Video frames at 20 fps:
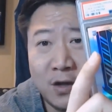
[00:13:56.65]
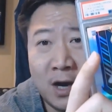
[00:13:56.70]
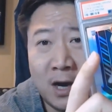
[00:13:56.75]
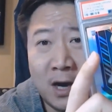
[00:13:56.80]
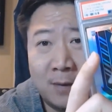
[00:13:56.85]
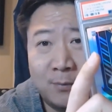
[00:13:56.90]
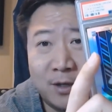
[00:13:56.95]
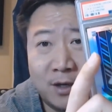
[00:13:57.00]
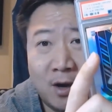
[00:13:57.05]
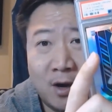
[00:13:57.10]

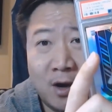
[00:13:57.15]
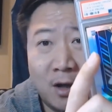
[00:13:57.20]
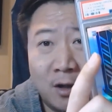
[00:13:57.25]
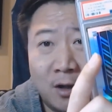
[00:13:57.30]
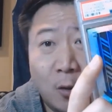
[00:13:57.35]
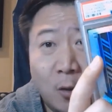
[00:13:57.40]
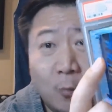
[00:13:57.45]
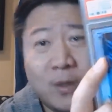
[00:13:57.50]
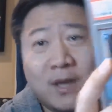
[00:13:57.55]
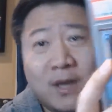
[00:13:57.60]
Optic
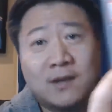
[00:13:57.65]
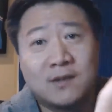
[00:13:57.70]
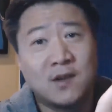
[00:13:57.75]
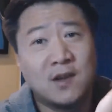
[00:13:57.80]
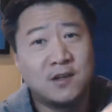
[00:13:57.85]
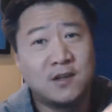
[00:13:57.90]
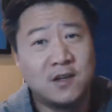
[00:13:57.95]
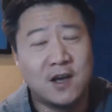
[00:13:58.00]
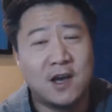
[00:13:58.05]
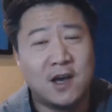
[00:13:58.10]
Holo PSA
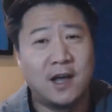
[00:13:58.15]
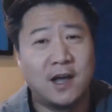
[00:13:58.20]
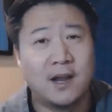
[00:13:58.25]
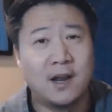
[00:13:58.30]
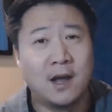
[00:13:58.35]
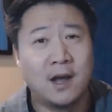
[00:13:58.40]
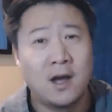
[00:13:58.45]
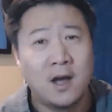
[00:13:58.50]
10.